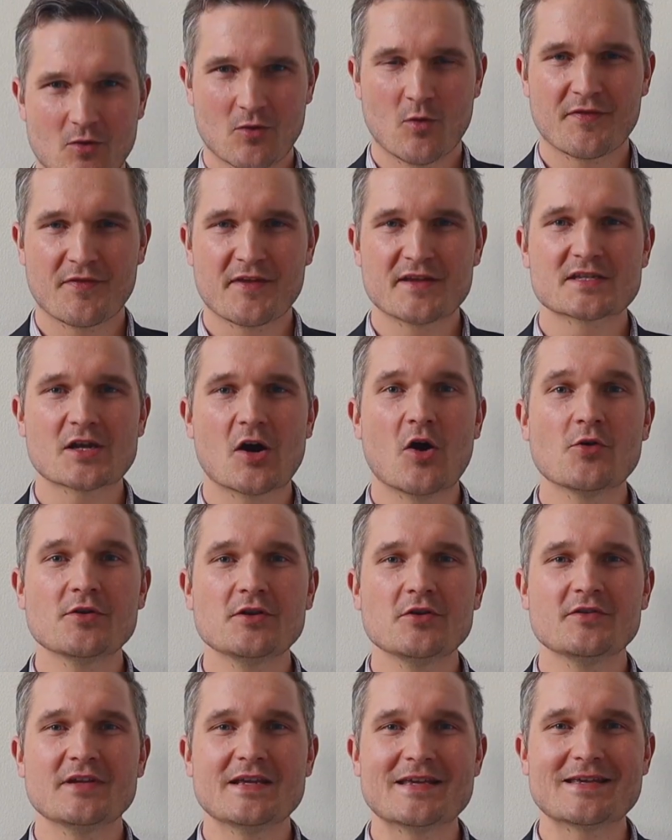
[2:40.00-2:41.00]
With its own
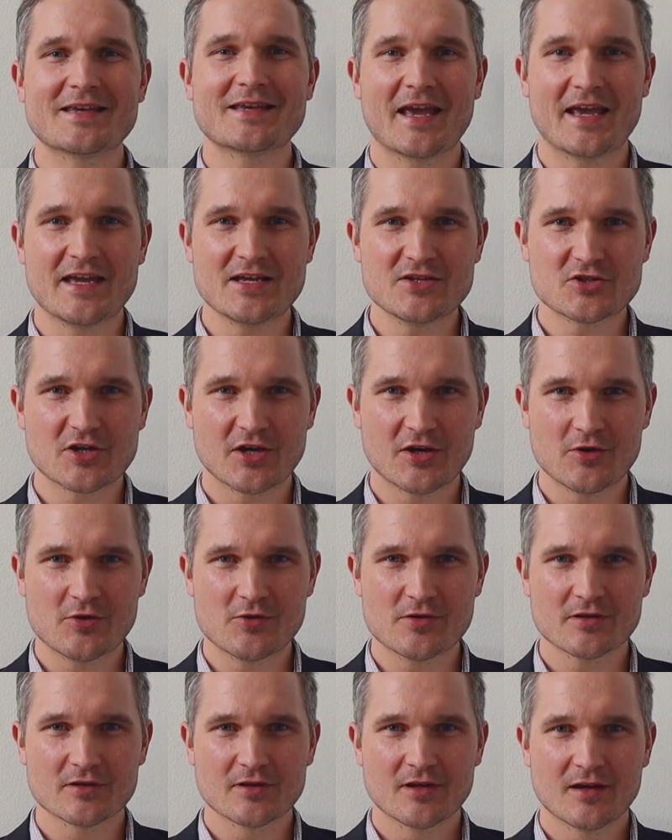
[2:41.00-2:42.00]
unique cage
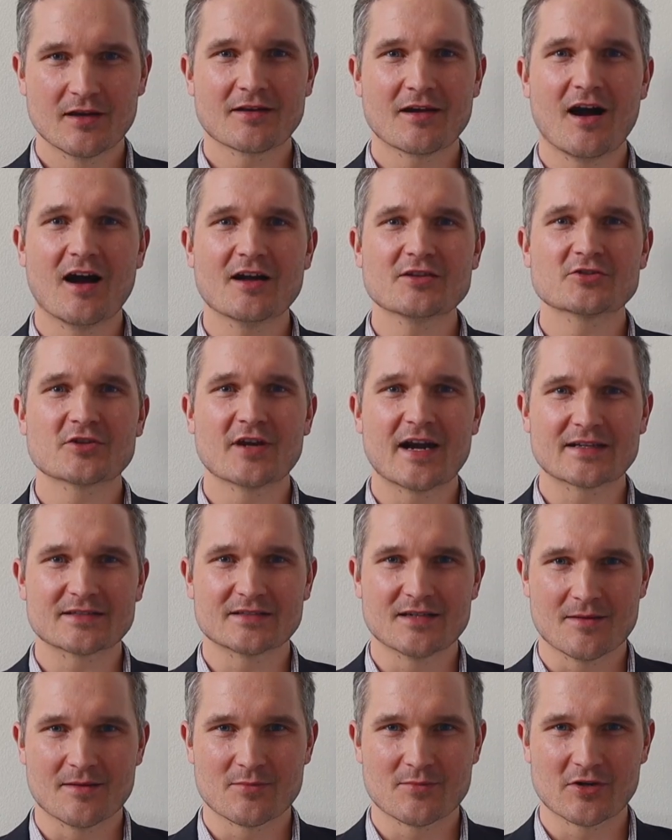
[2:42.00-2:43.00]
code, contract
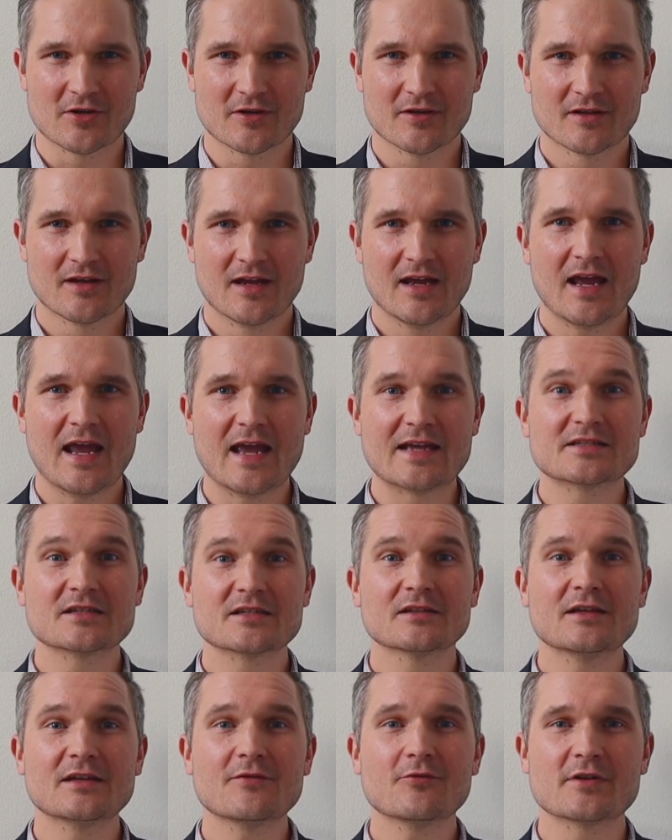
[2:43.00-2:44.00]
number, and
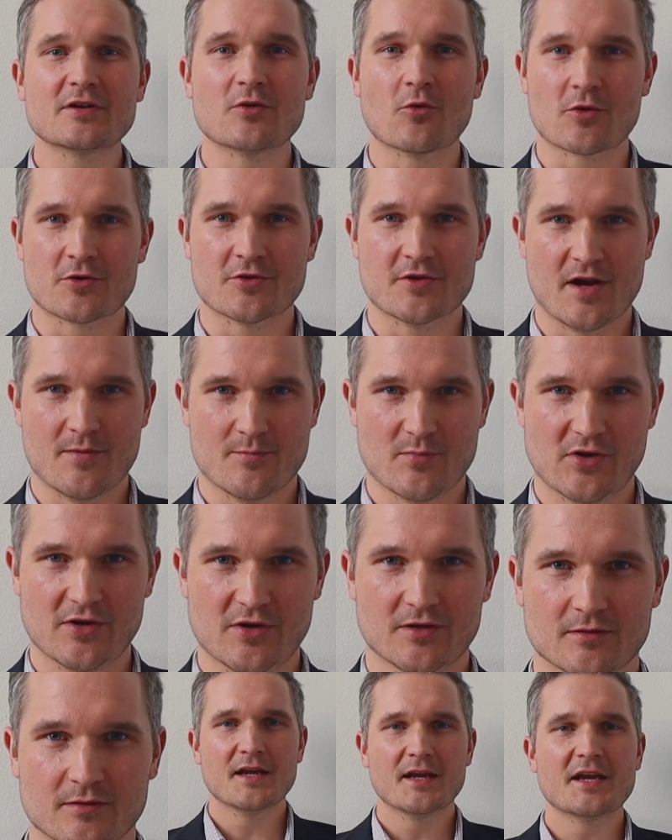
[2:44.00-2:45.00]
delivery order
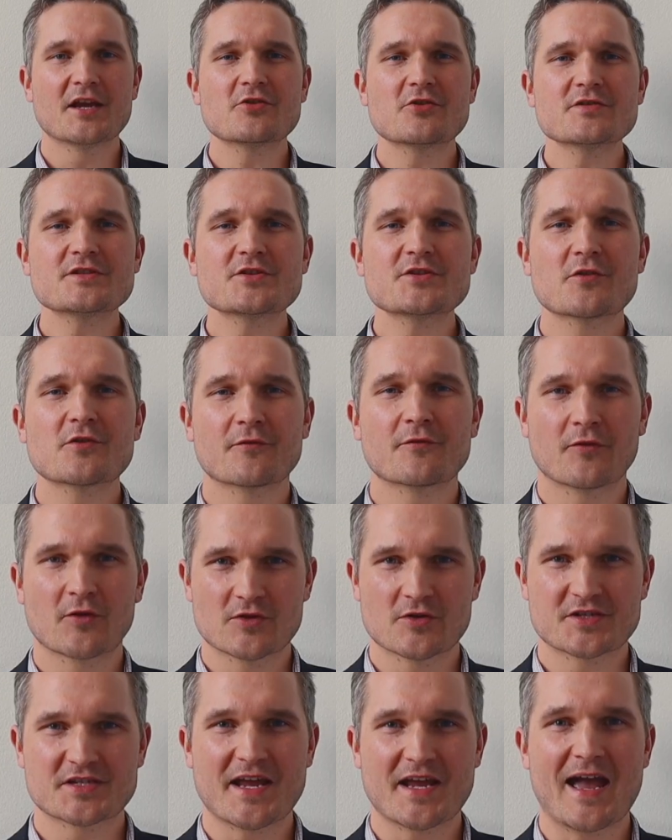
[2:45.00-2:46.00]
number. Here's your
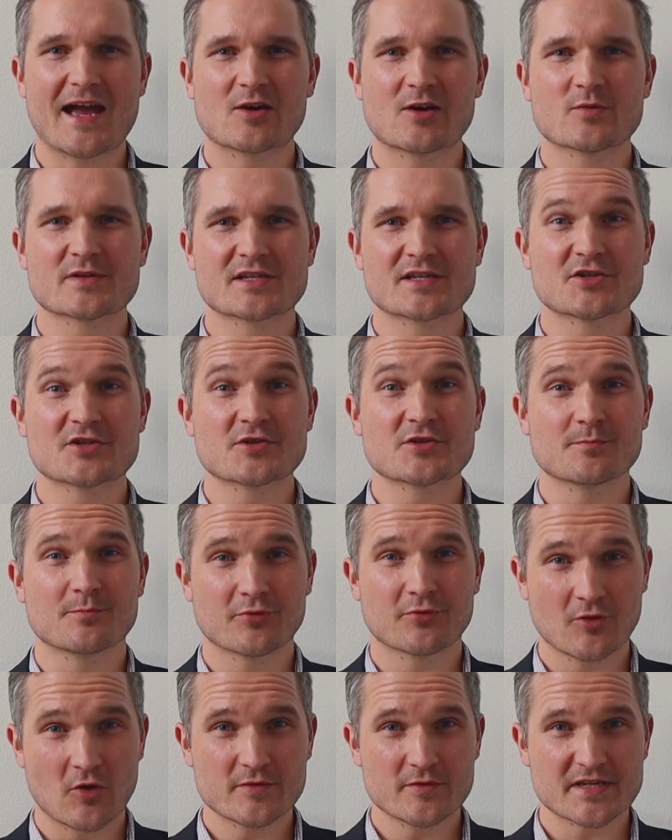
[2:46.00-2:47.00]
first acquisition
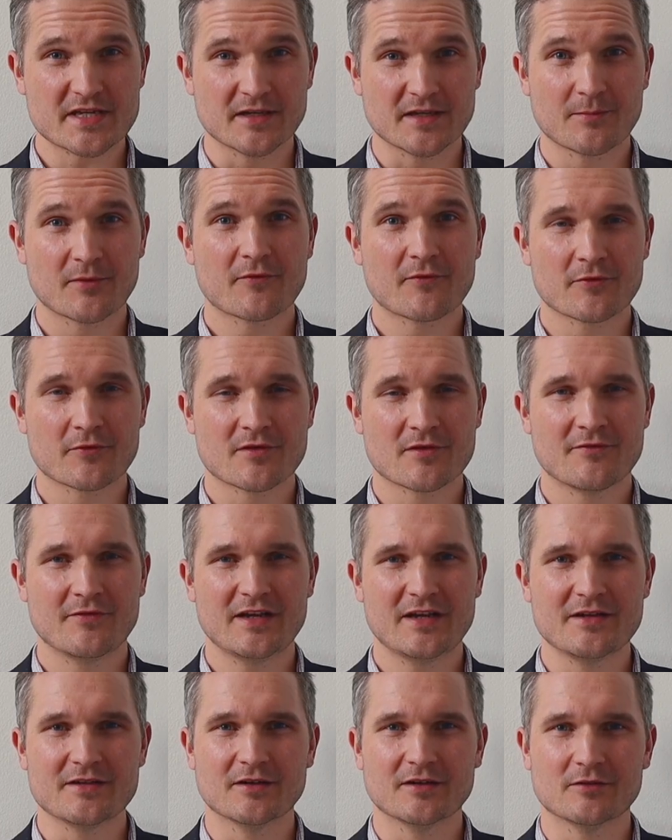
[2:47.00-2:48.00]
pro tip for the
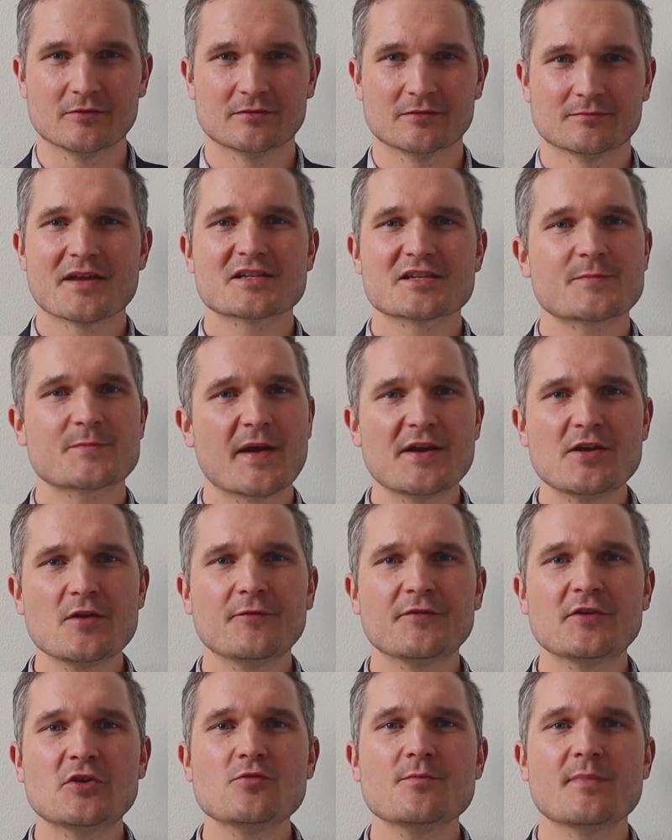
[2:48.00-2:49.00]
video. Spend a
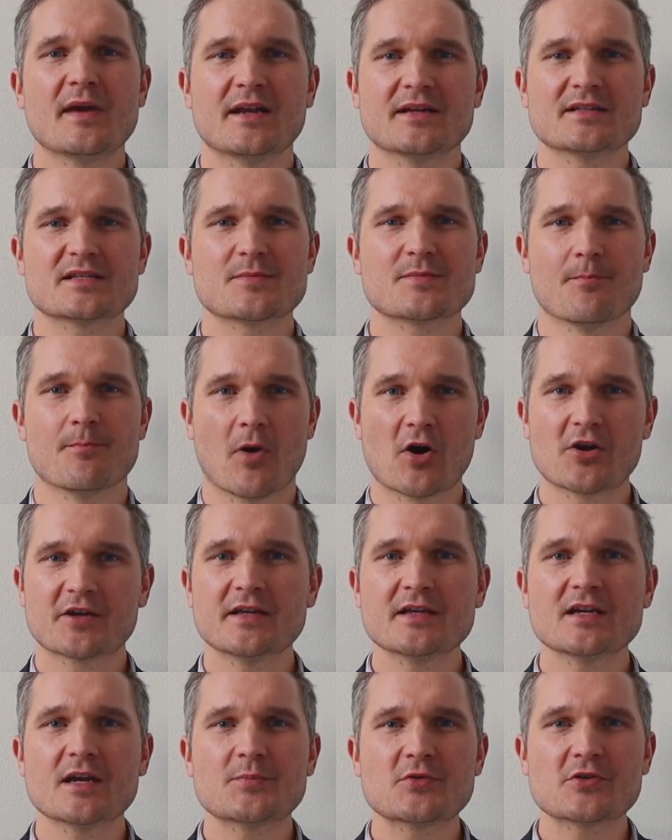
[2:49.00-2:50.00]
few minutes
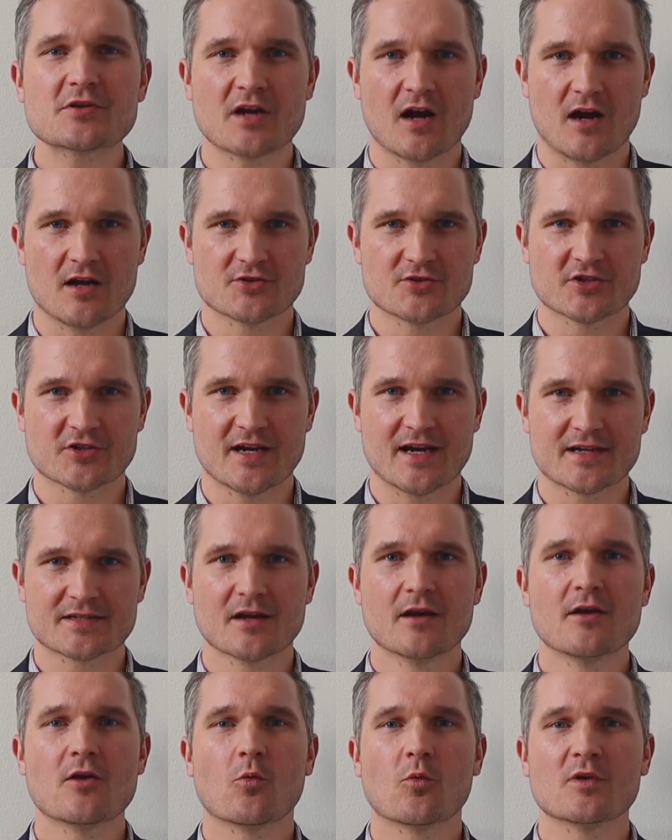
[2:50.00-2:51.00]
marking up your contract
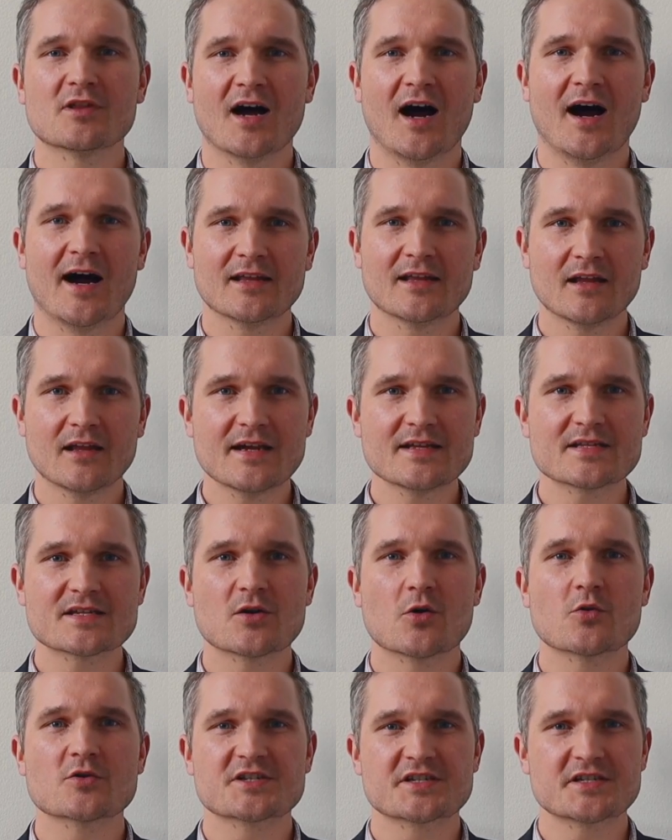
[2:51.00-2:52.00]
with highlights
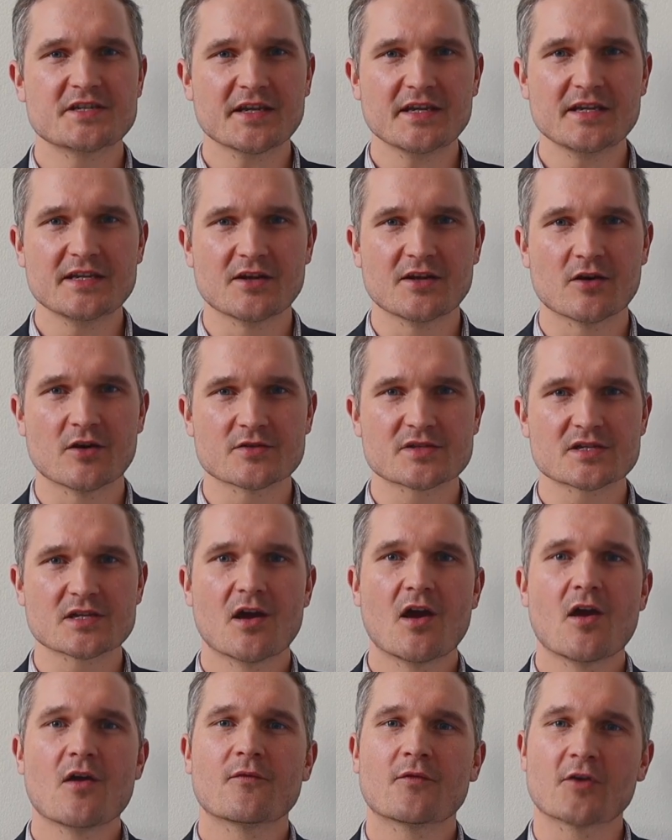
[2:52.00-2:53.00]
or sticky notes
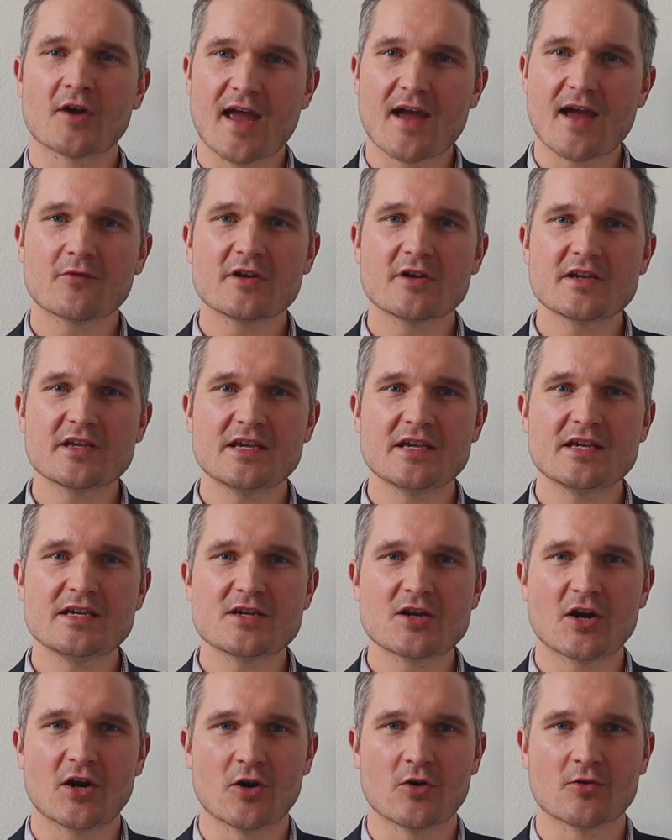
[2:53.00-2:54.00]
for every key
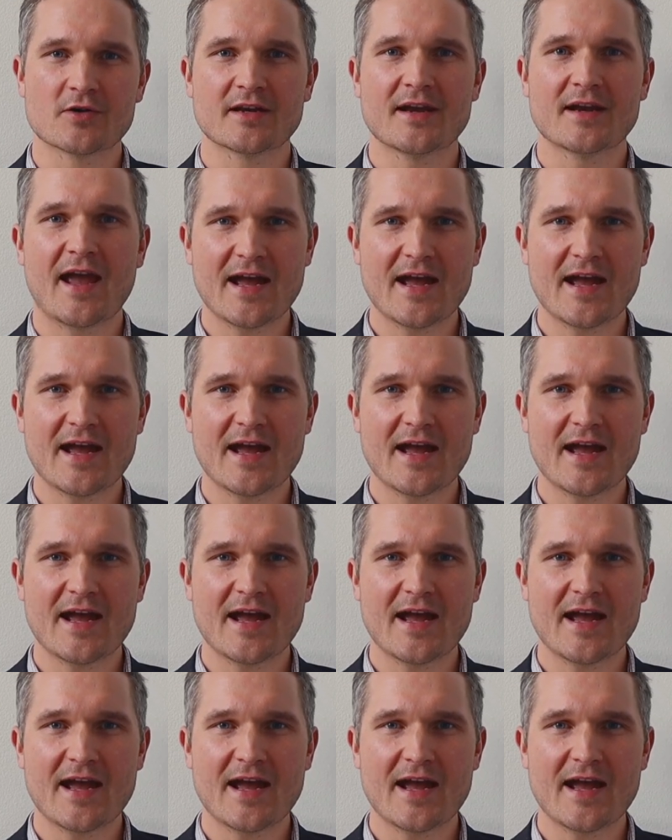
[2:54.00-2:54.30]
code and